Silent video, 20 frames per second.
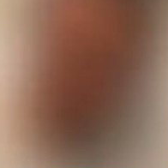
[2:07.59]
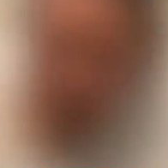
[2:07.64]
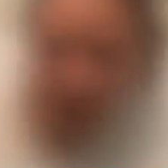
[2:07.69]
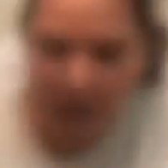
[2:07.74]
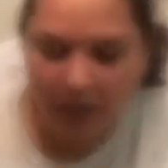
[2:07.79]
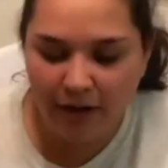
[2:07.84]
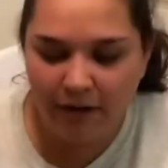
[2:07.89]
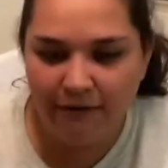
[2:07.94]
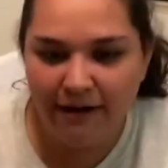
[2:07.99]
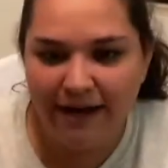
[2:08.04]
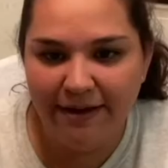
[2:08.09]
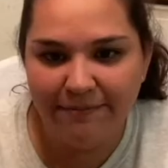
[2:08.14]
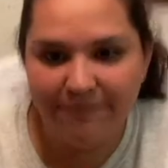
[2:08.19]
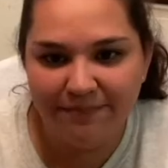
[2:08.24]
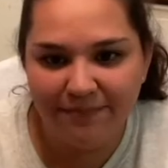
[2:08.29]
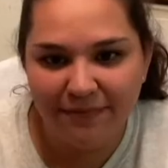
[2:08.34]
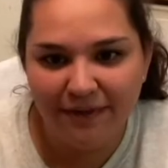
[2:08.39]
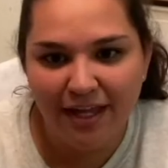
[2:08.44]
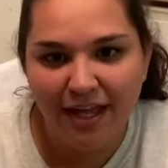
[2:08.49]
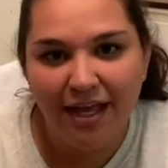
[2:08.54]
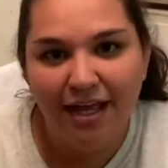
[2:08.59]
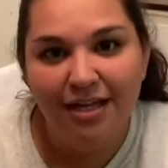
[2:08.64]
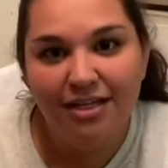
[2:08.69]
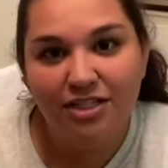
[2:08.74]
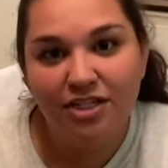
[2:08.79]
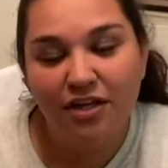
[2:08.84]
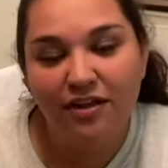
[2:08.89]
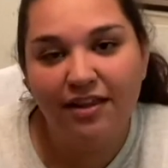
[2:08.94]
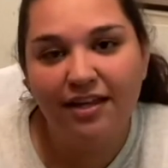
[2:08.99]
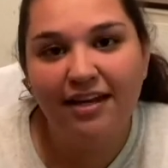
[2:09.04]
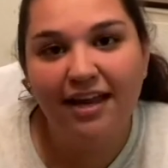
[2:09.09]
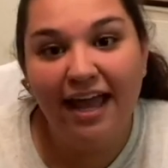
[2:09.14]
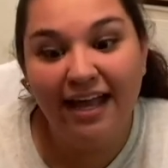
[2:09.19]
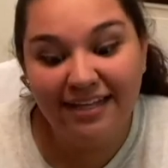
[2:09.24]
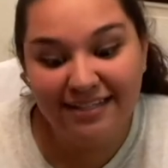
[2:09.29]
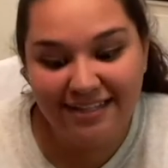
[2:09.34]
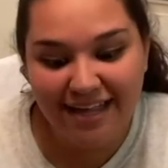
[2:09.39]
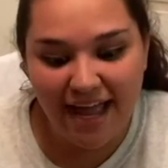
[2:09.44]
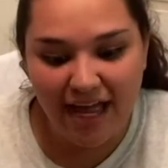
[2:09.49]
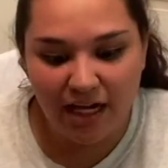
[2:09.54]
All right, so the
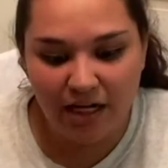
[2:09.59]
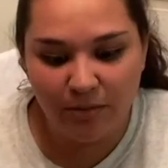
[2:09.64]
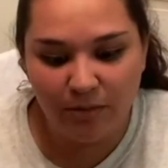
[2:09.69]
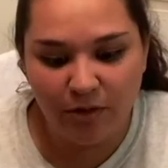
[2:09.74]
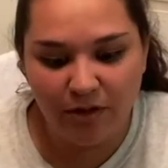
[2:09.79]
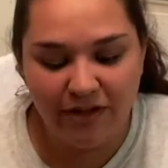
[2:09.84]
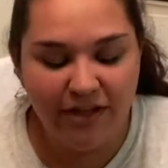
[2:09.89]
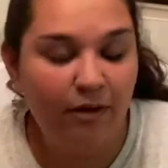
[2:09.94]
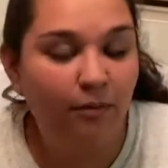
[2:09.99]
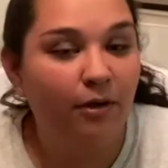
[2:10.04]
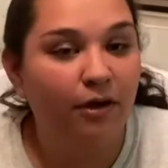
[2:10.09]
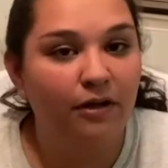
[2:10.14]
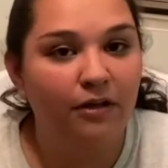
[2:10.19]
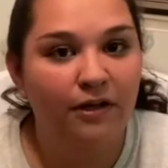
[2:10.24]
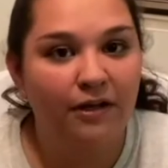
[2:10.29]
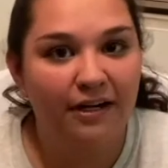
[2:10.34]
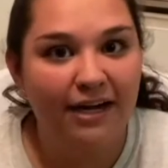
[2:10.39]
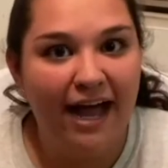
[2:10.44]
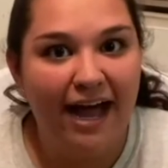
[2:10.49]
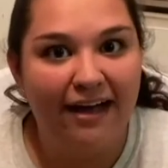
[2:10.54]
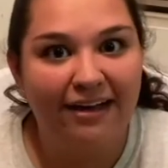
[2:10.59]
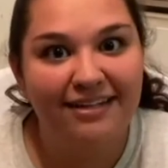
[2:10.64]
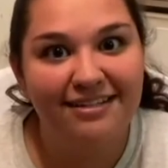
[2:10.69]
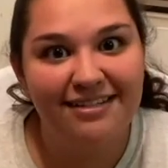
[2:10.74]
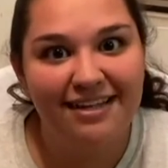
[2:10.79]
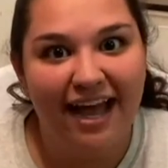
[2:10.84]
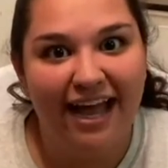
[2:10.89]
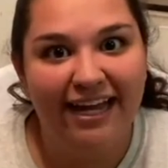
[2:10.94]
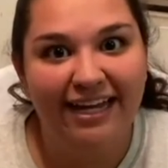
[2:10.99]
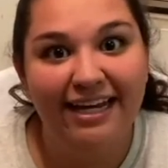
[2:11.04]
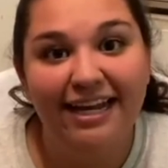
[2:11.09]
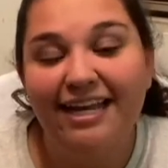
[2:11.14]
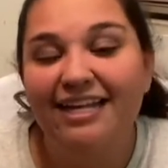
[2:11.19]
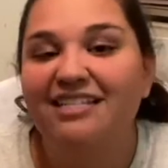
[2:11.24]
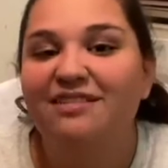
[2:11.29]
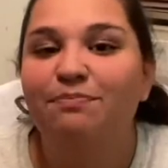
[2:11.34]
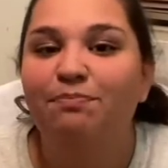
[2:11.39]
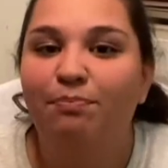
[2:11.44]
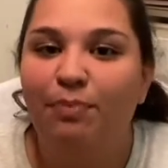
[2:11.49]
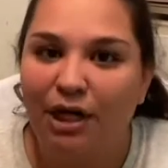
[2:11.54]
next animal that we'll learn how to sign is
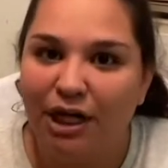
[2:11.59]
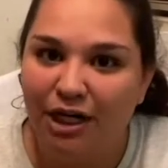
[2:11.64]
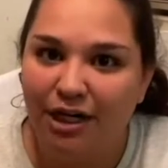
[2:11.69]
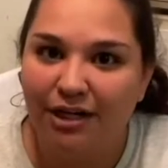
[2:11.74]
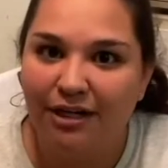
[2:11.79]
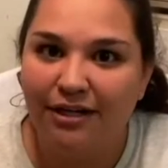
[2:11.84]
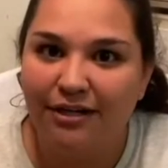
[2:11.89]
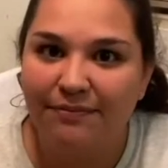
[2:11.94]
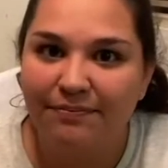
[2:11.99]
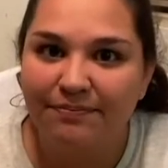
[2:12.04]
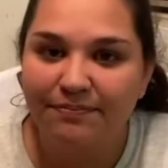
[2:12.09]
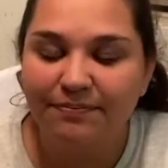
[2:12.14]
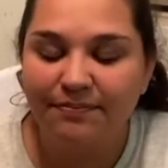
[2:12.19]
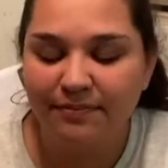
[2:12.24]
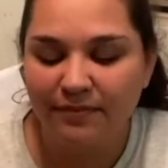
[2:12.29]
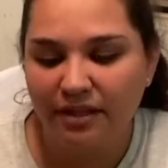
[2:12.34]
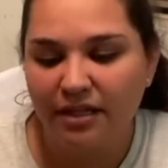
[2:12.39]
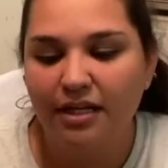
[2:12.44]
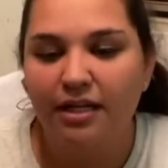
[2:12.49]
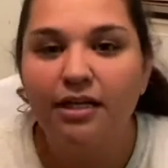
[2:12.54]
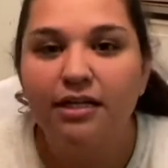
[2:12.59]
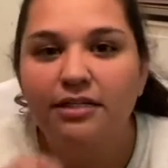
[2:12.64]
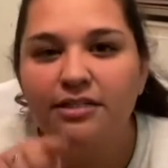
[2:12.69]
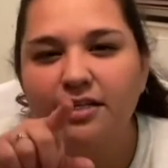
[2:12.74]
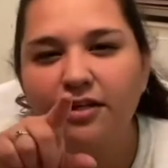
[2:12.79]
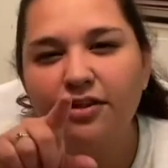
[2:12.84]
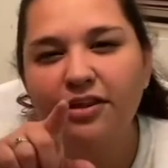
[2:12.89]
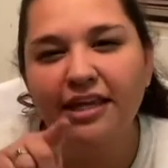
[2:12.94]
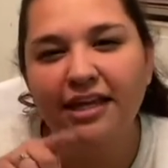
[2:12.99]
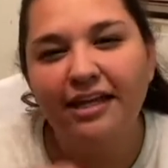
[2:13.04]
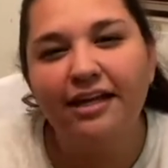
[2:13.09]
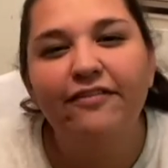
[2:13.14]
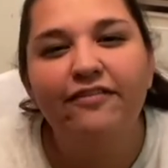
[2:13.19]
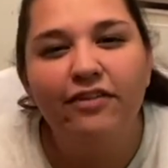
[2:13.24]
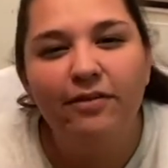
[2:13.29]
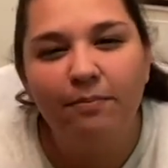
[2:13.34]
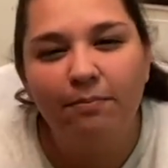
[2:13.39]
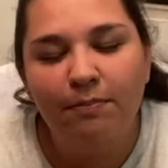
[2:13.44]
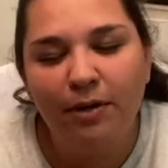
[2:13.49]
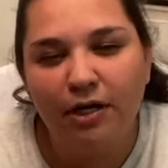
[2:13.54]
bird. So think of the
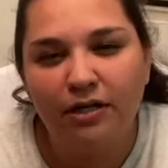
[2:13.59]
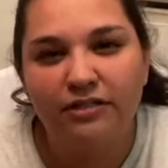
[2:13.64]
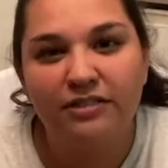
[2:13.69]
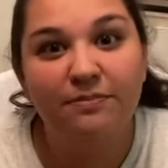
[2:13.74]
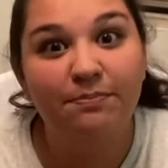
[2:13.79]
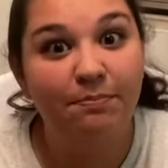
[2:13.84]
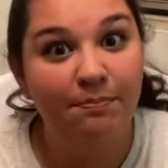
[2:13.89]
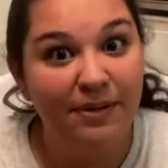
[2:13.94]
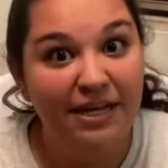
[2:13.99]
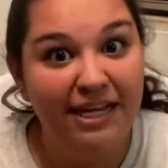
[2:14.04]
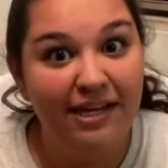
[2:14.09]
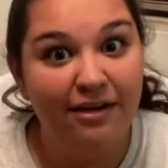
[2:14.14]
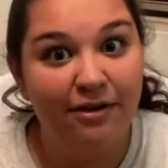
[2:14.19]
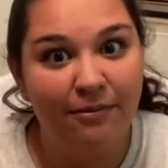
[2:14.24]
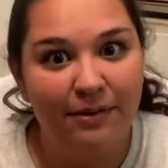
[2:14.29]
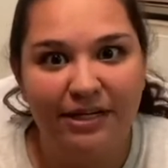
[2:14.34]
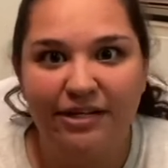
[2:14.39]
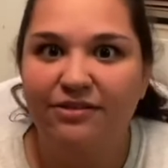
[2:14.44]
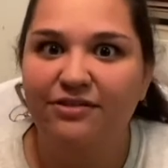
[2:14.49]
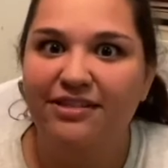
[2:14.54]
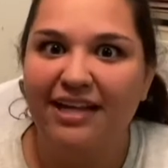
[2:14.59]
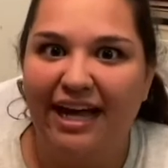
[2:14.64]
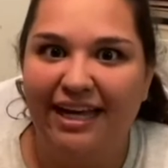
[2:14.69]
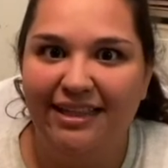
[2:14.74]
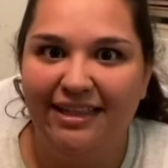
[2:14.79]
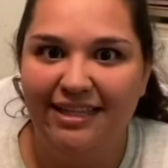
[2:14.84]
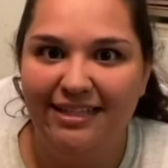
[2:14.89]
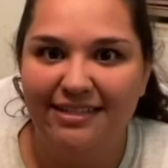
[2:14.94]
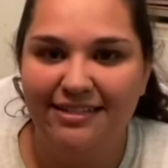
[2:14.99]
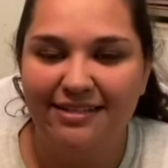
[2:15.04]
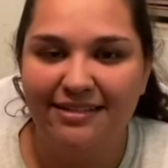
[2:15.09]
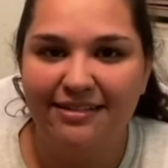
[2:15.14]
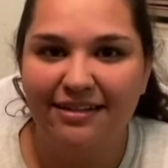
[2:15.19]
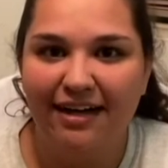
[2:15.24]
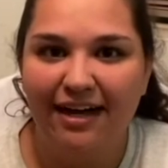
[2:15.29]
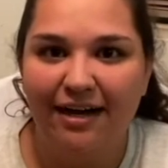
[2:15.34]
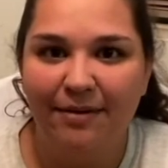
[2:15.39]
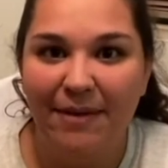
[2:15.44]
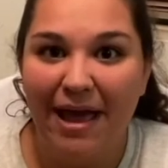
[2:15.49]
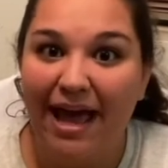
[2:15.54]
bird's beak when you sign this
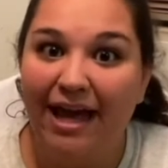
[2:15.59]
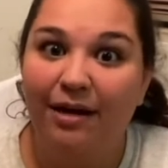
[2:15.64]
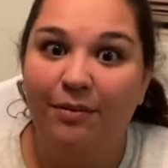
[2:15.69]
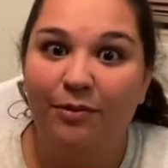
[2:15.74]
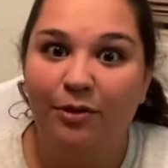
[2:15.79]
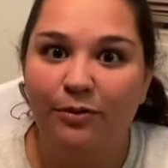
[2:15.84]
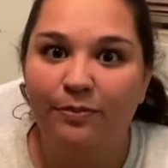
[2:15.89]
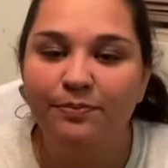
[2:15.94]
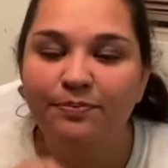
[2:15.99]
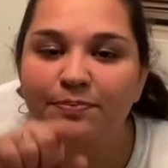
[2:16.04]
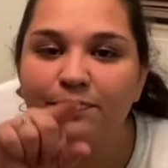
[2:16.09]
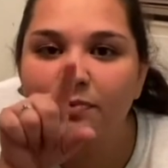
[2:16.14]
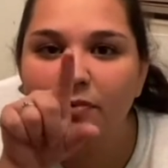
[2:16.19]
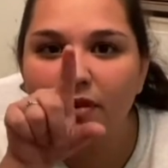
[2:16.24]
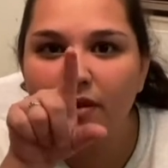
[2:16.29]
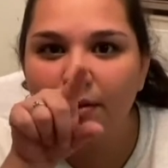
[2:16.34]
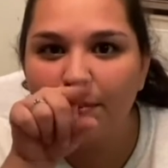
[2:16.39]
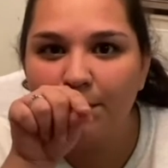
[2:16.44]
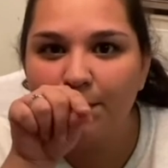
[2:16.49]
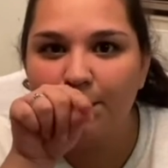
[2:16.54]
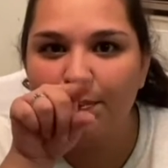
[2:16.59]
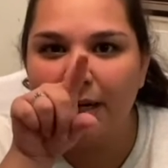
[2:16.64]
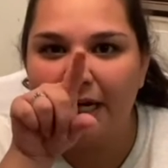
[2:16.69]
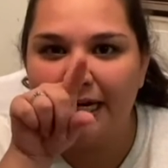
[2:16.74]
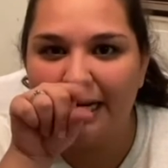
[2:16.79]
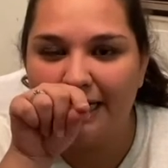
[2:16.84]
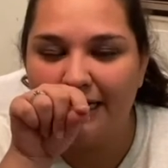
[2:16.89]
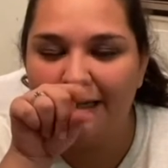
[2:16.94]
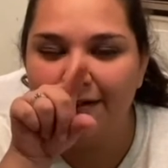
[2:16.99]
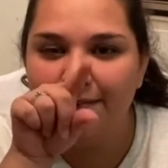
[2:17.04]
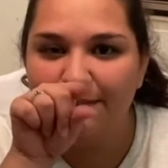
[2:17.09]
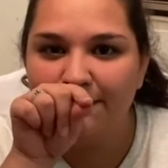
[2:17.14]
um, animal. Bird,